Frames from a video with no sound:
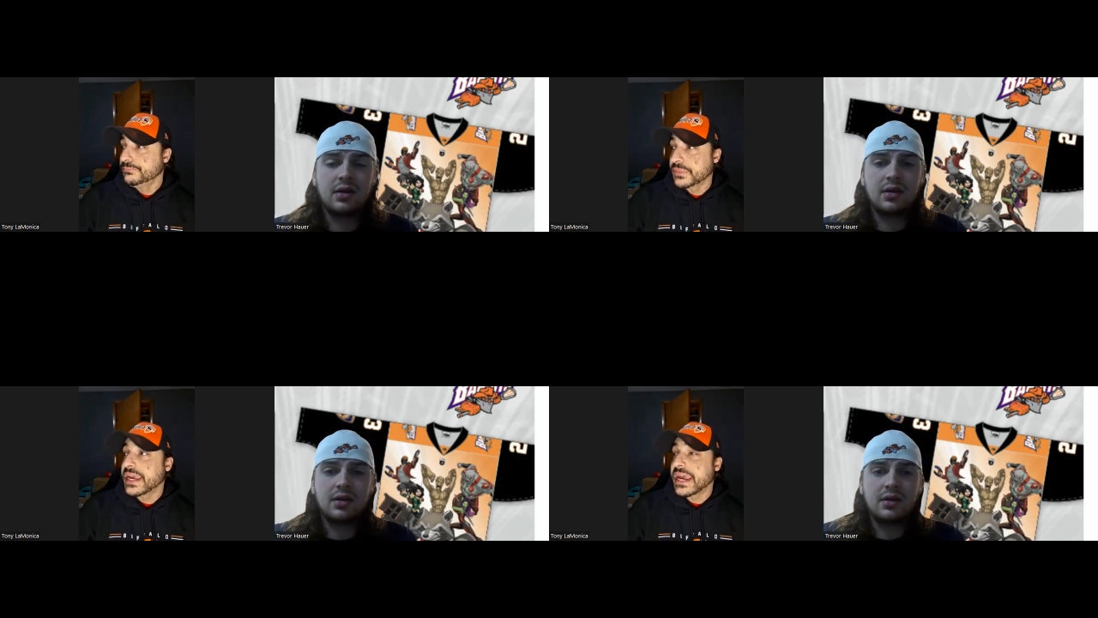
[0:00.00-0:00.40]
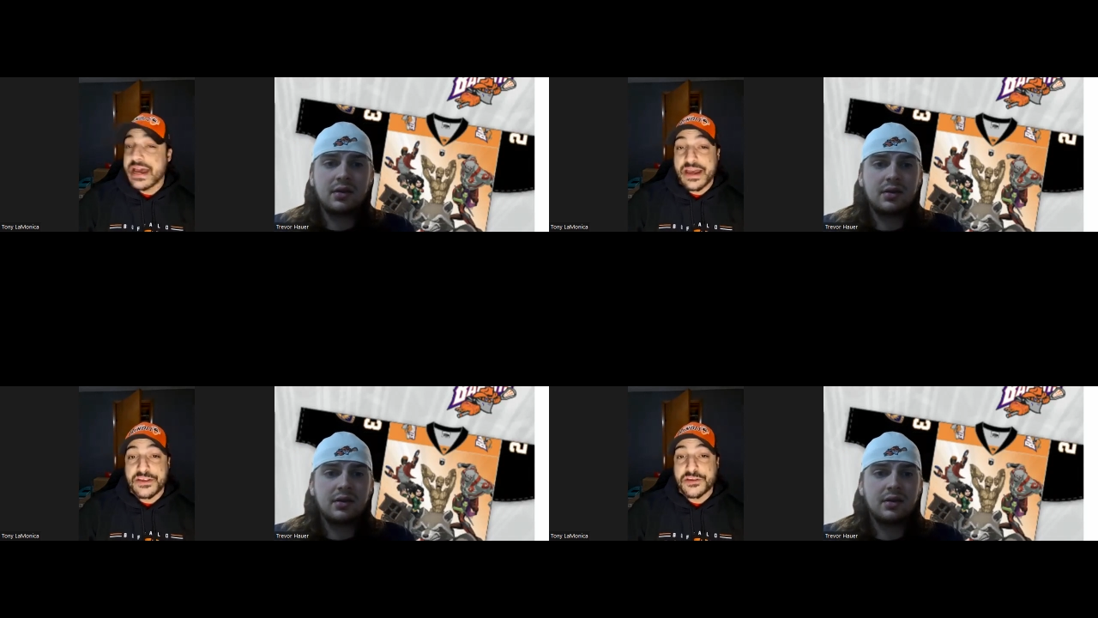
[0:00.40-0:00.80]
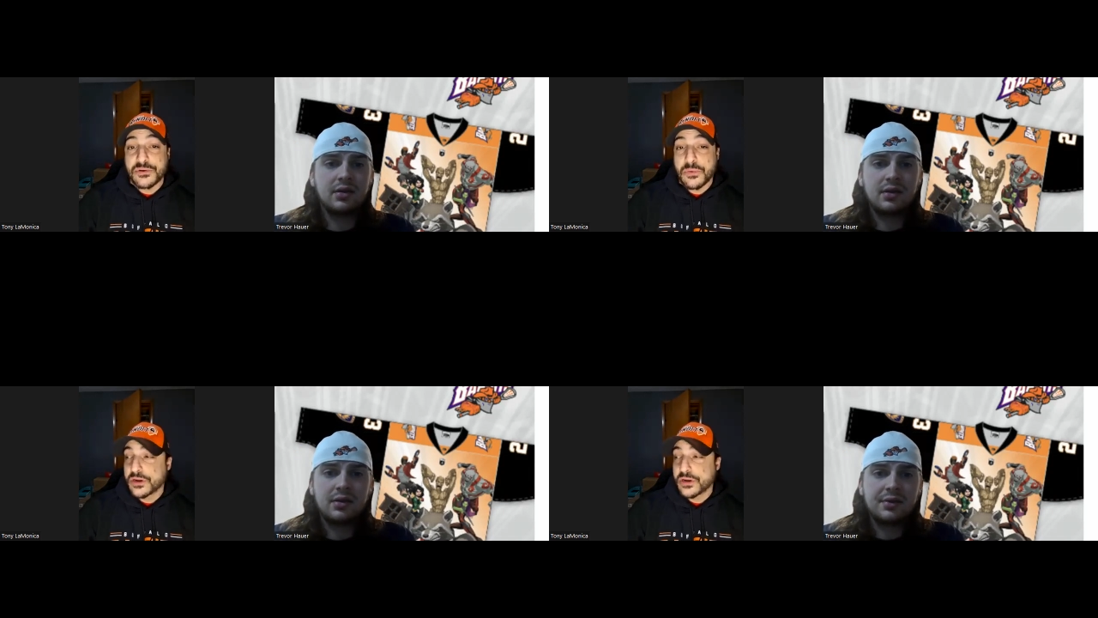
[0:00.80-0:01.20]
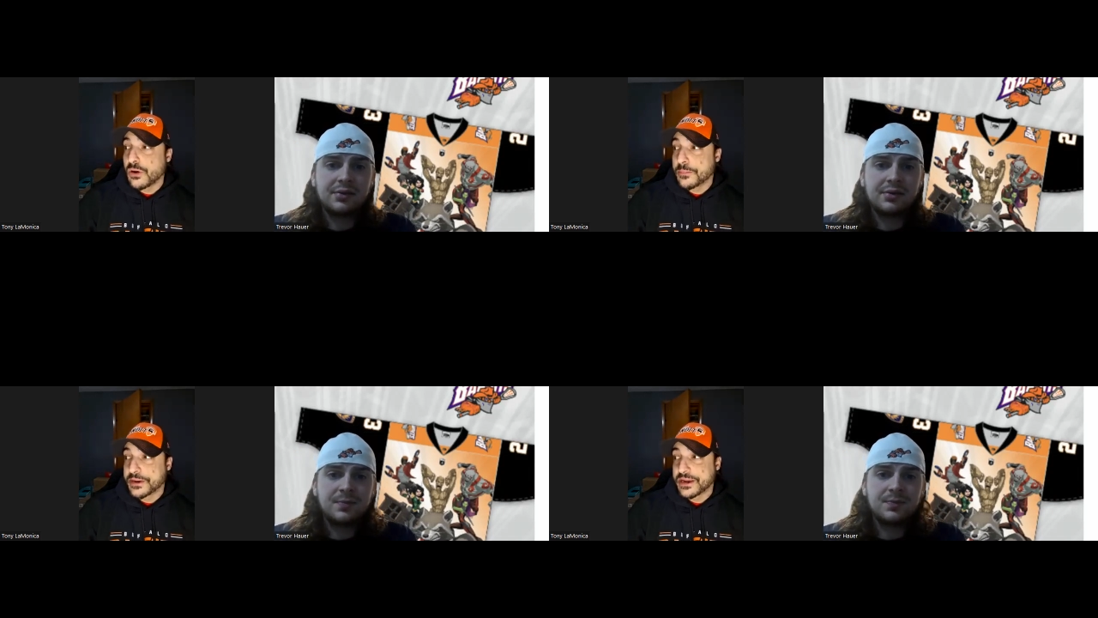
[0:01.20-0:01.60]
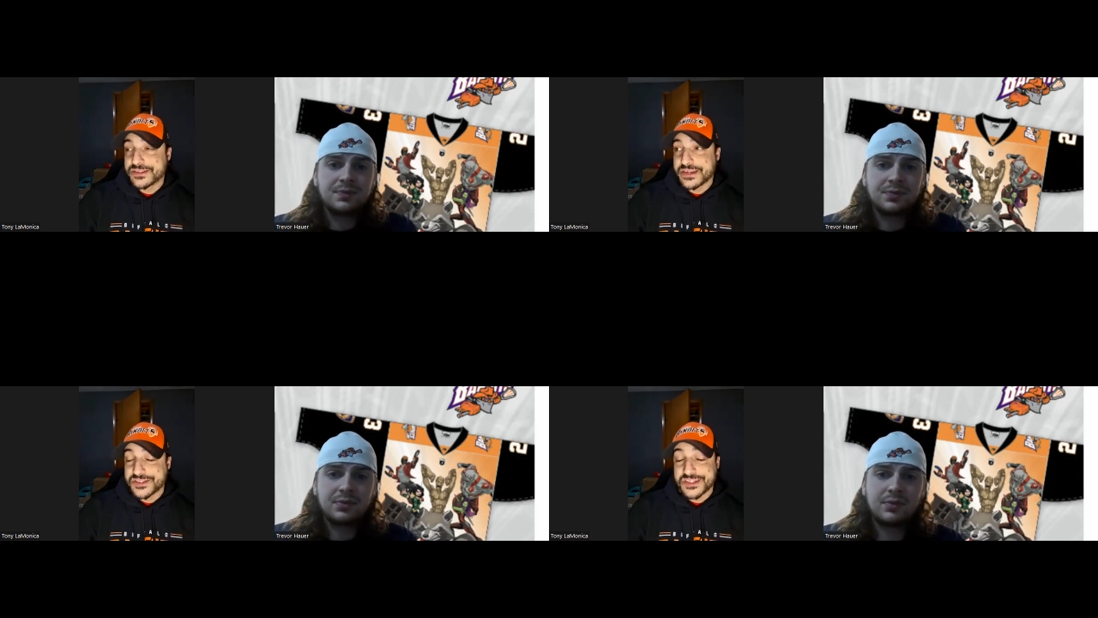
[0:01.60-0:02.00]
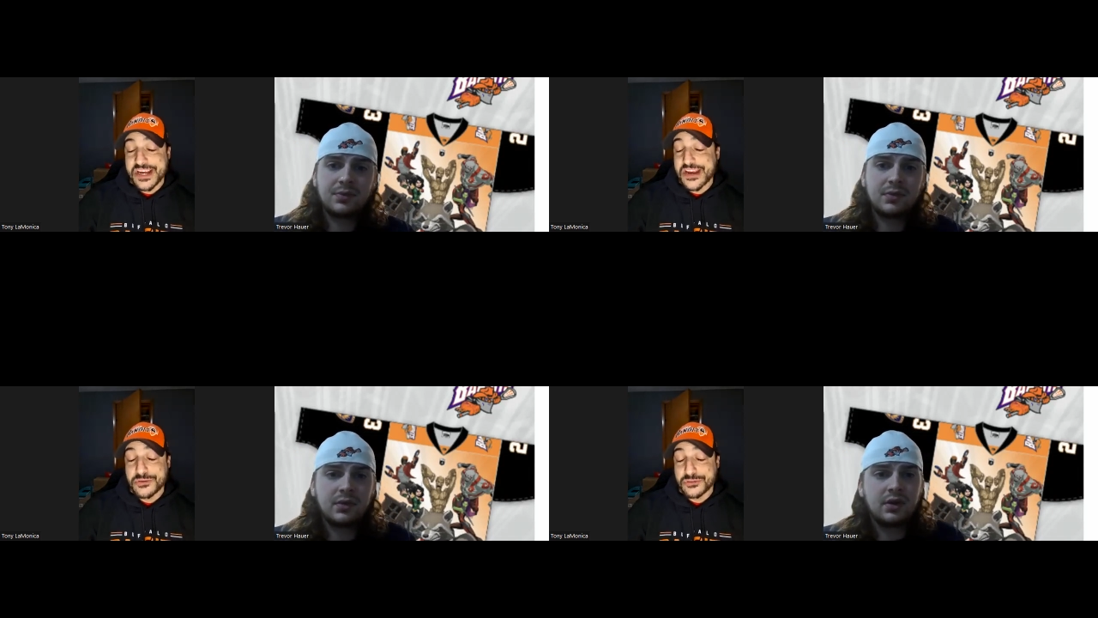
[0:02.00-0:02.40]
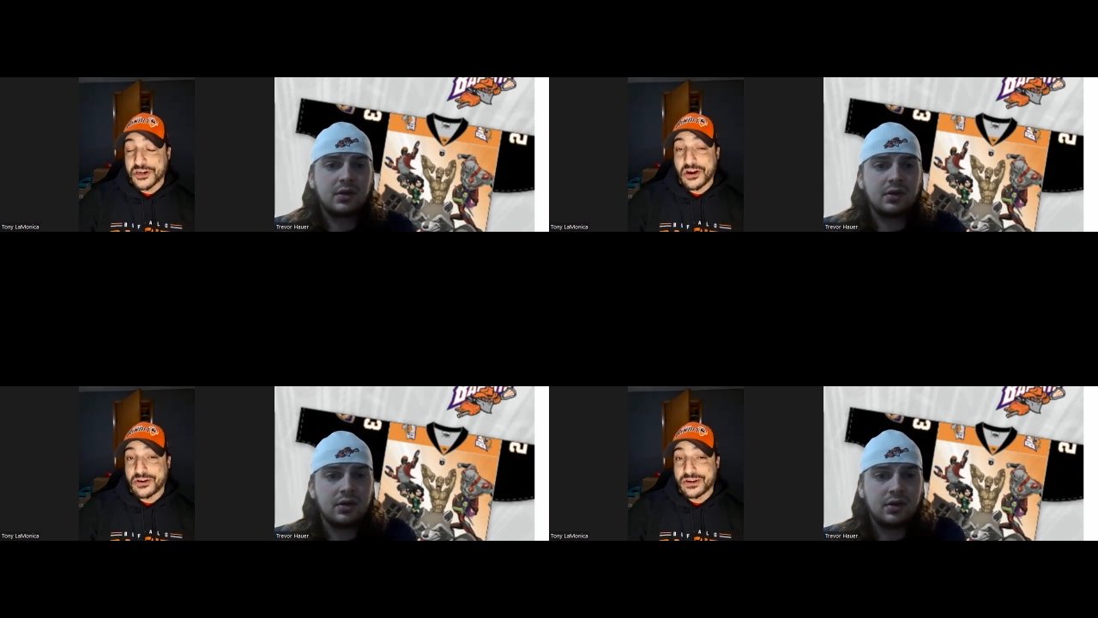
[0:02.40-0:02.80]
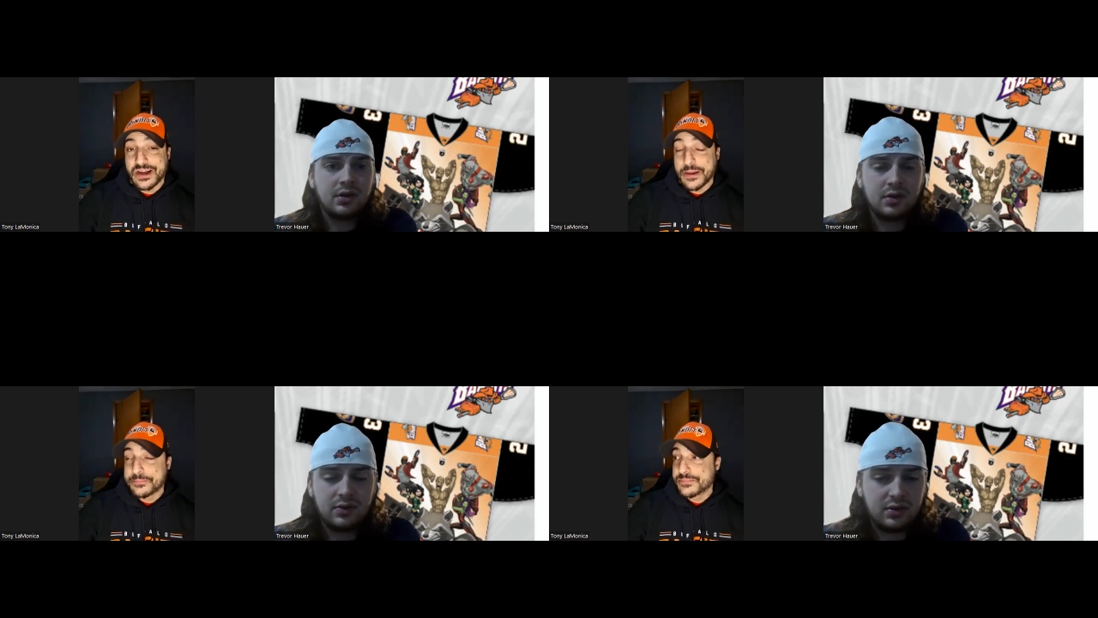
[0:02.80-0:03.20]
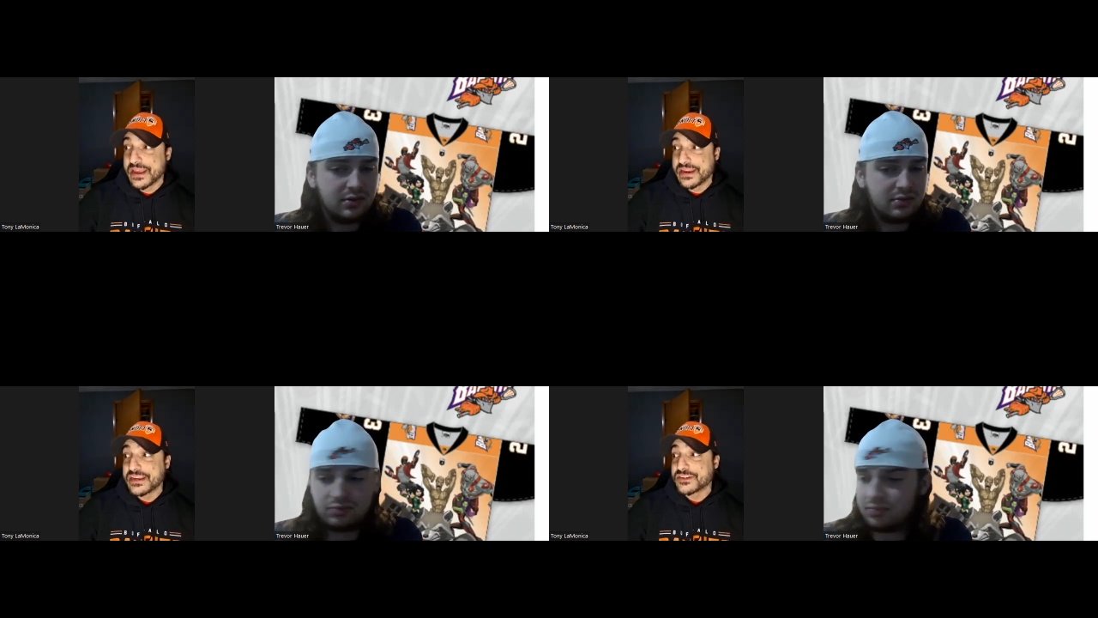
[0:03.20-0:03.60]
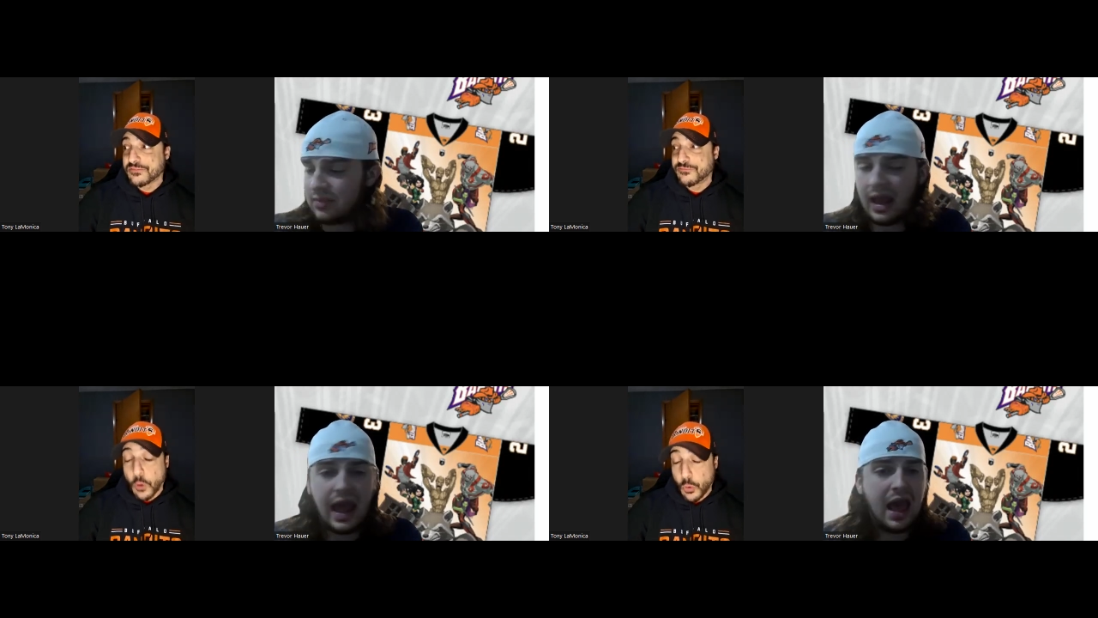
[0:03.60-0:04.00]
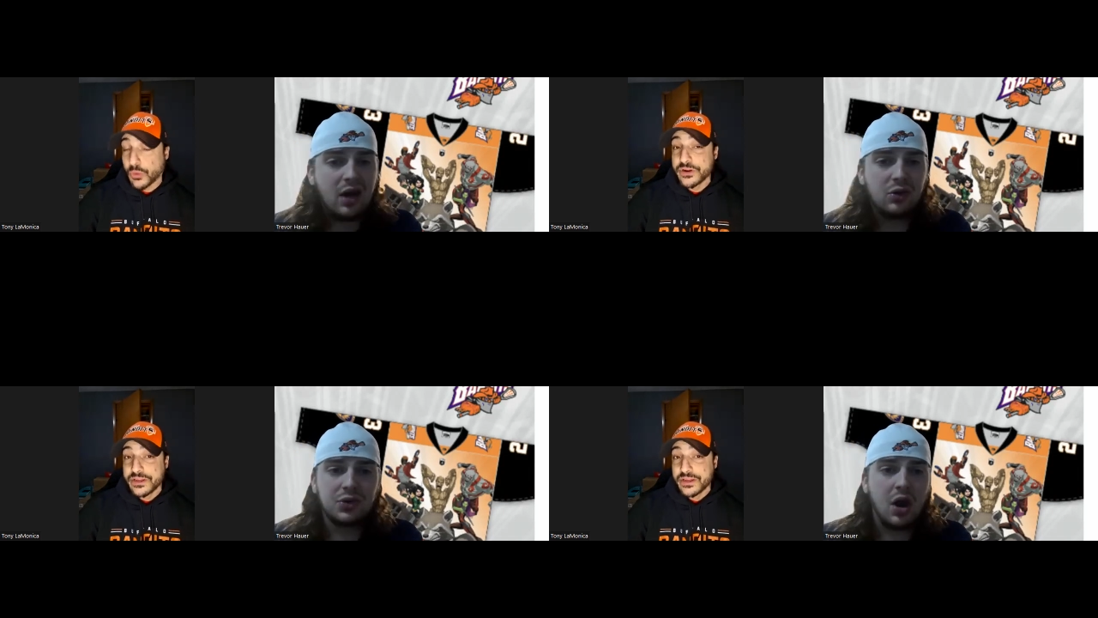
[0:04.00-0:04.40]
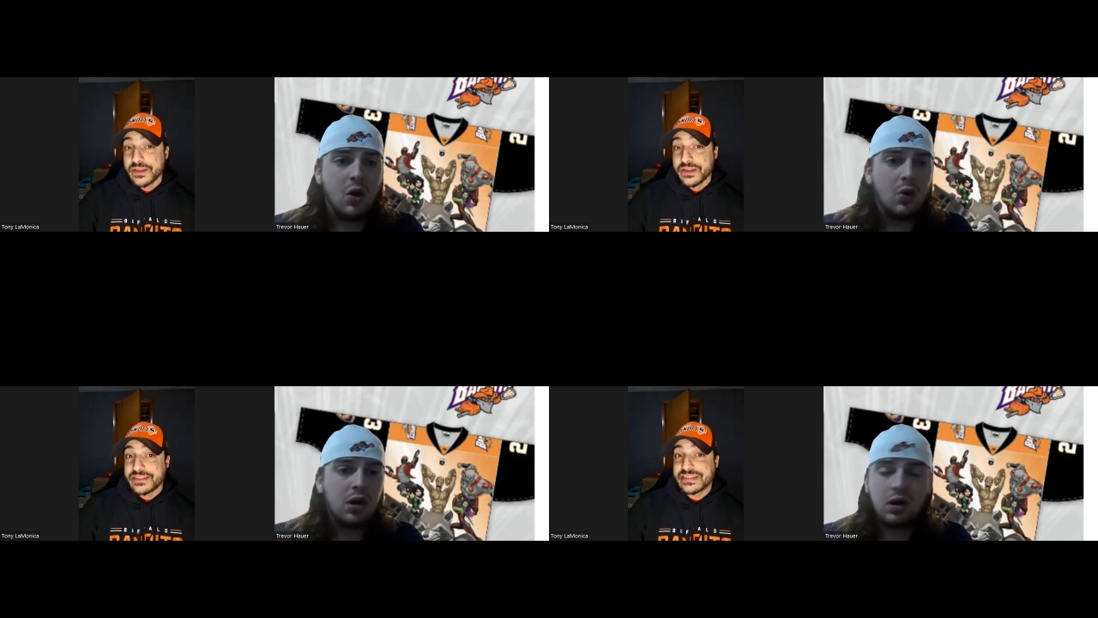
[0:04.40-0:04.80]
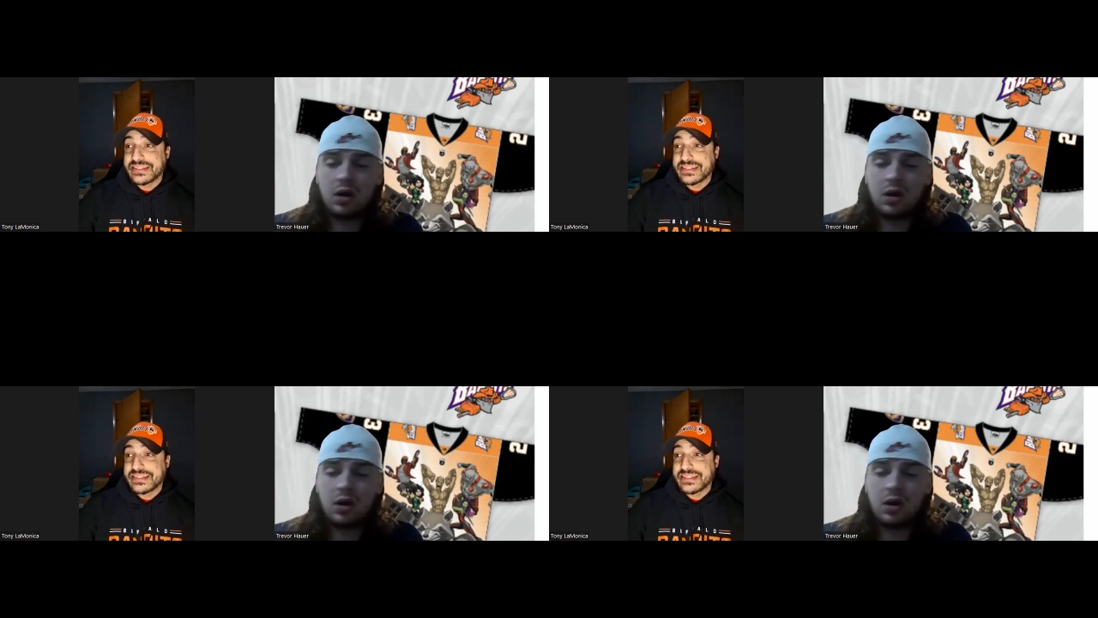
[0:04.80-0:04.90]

Speaker 1: Yeah, you don't want to go up against like a Zdeno Chara up, and he's a forward. Hell no,